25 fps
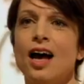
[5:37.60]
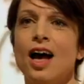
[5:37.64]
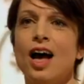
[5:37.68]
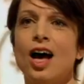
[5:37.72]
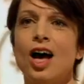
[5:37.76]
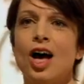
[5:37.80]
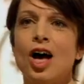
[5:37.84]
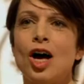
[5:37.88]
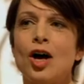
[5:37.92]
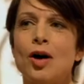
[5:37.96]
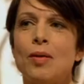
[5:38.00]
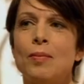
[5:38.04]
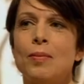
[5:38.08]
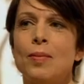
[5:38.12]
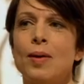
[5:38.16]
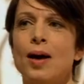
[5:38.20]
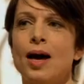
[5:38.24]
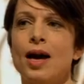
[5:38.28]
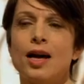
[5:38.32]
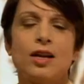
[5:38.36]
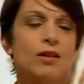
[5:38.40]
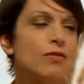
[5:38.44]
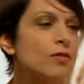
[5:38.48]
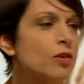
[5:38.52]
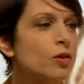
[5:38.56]

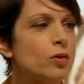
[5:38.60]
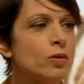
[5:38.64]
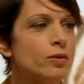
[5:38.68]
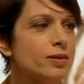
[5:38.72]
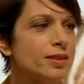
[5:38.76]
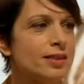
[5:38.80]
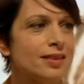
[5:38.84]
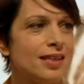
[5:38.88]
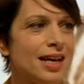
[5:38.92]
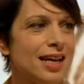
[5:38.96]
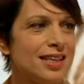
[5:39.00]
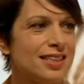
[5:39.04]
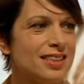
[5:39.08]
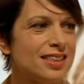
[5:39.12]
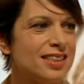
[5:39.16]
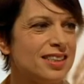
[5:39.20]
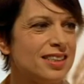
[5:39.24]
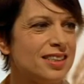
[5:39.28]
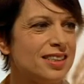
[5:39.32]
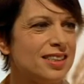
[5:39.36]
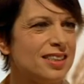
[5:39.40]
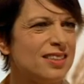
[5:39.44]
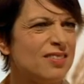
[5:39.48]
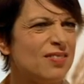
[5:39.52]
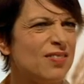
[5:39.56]
And of course, that
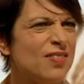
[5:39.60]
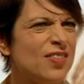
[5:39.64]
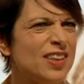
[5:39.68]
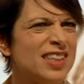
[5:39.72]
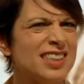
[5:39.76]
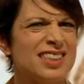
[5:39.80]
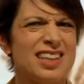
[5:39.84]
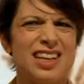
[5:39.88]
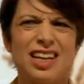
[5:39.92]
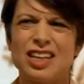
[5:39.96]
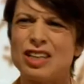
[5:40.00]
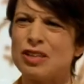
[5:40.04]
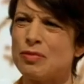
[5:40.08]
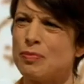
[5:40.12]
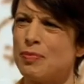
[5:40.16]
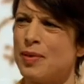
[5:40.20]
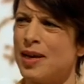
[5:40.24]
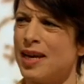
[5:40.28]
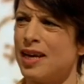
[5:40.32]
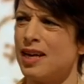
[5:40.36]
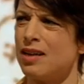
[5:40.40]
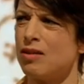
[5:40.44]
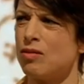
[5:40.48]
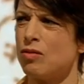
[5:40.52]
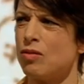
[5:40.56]
feels a little
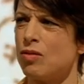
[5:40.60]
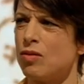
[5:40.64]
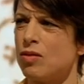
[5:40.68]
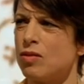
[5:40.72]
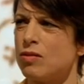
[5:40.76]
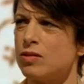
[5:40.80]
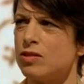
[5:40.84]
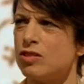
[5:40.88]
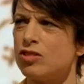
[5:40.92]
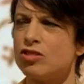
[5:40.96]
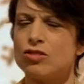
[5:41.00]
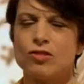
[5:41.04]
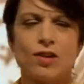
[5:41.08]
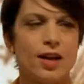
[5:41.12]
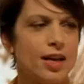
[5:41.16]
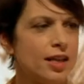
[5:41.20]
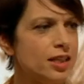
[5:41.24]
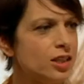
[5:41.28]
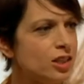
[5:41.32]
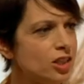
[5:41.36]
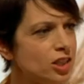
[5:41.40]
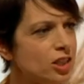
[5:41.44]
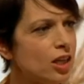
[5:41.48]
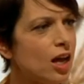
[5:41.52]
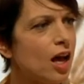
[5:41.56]
bit
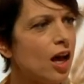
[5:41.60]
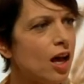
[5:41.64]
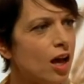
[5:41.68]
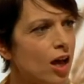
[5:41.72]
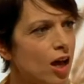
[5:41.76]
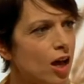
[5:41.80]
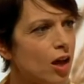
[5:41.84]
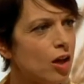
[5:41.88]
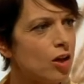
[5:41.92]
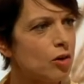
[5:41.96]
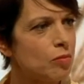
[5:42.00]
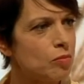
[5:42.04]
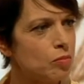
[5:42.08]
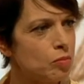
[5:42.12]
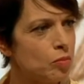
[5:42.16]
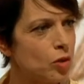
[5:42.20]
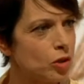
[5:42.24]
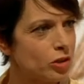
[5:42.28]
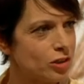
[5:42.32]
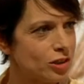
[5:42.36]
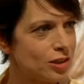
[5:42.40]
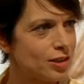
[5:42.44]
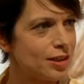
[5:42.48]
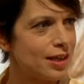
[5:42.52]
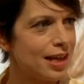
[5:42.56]
strange to our
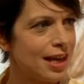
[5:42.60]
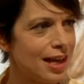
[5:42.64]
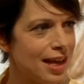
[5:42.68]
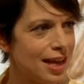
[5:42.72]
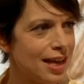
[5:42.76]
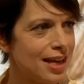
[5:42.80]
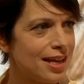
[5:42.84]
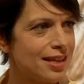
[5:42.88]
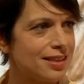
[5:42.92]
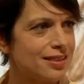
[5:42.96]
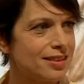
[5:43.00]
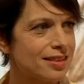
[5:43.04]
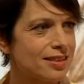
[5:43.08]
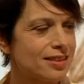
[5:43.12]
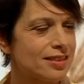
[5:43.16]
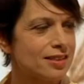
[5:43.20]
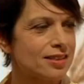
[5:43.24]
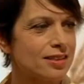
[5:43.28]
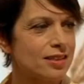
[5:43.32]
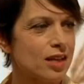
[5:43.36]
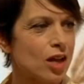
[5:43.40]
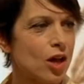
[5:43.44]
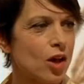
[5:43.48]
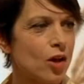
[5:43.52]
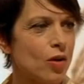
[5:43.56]
modern ears.
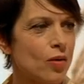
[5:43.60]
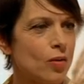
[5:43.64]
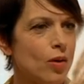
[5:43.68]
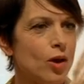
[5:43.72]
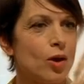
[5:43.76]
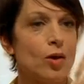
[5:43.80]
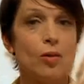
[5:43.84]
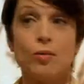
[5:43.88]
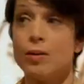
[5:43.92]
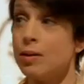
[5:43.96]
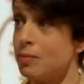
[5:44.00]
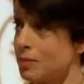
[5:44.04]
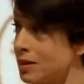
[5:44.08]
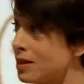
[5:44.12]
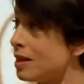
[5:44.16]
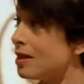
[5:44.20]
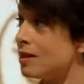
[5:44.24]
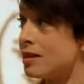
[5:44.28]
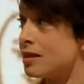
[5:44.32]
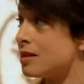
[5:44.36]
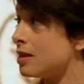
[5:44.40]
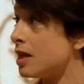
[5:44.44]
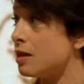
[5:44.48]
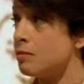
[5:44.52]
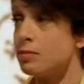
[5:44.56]
So we would tell
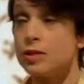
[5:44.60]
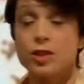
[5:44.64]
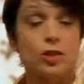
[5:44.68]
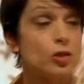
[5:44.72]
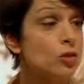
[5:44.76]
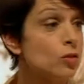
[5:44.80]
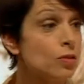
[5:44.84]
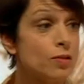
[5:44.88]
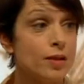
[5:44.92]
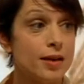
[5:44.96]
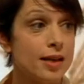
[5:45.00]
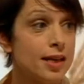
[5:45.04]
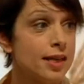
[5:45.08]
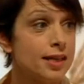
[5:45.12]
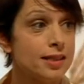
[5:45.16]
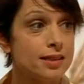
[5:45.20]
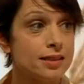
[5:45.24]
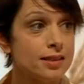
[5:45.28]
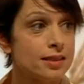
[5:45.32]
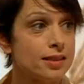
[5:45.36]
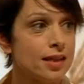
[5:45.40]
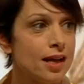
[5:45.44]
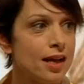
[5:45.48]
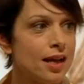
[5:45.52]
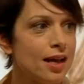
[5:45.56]
the same
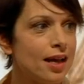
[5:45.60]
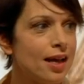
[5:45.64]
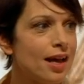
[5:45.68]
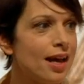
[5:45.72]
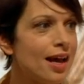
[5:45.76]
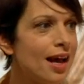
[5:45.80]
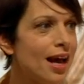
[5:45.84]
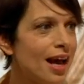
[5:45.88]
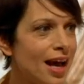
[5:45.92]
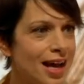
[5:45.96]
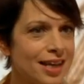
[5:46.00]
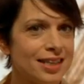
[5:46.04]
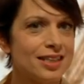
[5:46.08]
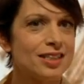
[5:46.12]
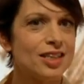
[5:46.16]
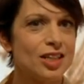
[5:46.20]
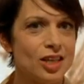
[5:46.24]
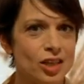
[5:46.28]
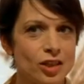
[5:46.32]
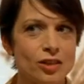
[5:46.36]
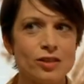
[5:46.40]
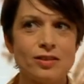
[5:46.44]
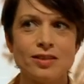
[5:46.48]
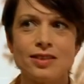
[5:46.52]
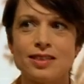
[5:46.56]
stories and
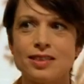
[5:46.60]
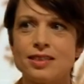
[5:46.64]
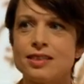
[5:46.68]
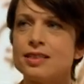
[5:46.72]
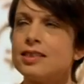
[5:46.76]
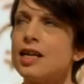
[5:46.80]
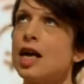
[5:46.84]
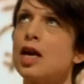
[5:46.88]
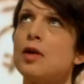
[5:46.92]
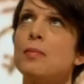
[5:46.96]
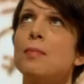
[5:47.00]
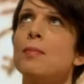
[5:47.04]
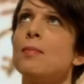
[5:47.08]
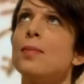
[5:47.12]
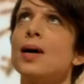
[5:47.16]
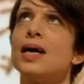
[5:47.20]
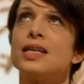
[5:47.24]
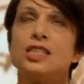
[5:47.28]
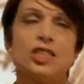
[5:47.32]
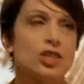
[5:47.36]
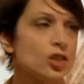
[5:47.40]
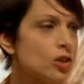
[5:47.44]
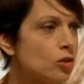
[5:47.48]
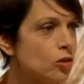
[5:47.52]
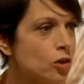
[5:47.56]
use the same
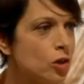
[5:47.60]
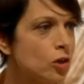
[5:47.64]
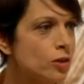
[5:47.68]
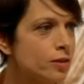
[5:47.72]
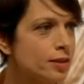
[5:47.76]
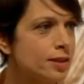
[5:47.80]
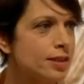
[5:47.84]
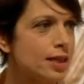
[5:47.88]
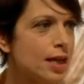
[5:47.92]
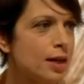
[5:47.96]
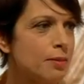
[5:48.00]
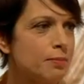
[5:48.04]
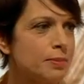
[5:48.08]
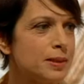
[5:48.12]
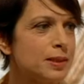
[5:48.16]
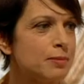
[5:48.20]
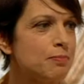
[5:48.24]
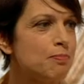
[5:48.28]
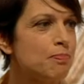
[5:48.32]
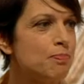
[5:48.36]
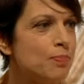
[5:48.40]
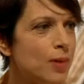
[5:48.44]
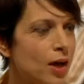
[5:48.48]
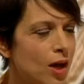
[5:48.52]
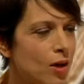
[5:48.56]
magical concepts,
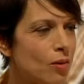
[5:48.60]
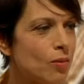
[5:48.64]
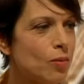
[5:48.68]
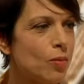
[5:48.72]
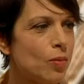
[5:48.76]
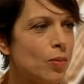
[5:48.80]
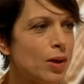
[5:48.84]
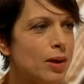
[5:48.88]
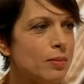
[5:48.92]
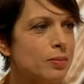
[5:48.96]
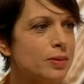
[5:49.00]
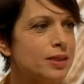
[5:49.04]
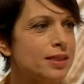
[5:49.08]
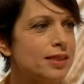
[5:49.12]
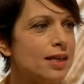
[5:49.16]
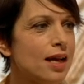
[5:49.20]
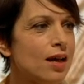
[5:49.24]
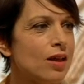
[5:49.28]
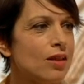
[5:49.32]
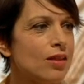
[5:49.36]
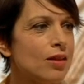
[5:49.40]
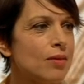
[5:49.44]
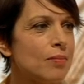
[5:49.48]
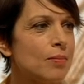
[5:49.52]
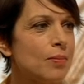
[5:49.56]
but we would
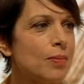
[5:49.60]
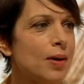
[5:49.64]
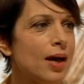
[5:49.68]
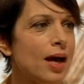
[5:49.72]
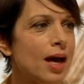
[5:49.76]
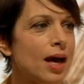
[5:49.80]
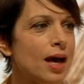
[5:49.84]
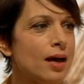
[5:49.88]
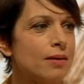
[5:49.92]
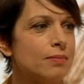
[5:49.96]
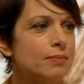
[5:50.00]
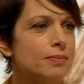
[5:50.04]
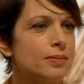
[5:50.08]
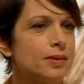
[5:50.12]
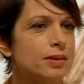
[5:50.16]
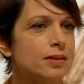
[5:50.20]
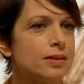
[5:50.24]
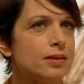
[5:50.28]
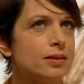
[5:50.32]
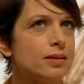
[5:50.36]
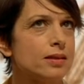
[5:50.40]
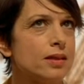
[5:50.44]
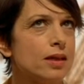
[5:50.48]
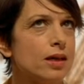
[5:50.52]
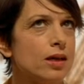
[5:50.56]
tell them perhaps
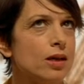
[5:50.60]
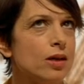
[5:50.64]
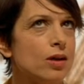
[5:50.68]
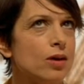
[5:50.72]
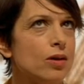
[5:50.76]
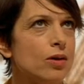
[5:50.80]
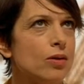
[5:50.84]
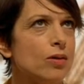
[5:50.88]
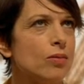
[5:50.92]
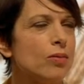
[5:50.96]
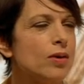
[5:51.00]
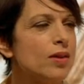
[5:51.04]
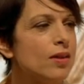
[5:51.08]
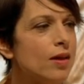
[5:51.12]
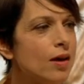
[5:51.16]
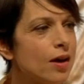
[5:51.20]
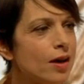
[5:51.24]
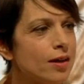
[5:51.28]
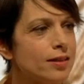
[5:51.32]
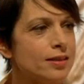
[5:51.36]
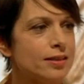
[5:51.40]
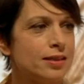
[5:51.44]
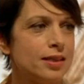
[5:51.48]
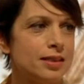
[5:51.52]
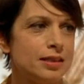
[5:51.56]
with
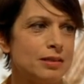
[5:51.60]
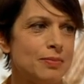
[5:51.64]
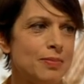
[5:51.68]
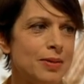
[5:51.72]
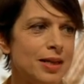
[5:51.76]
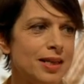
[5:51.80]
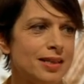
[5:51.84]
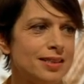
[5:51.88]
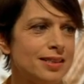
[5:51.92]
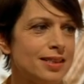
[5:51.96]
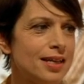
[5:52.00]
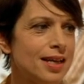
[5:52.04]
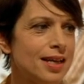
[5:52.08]
our sensibility.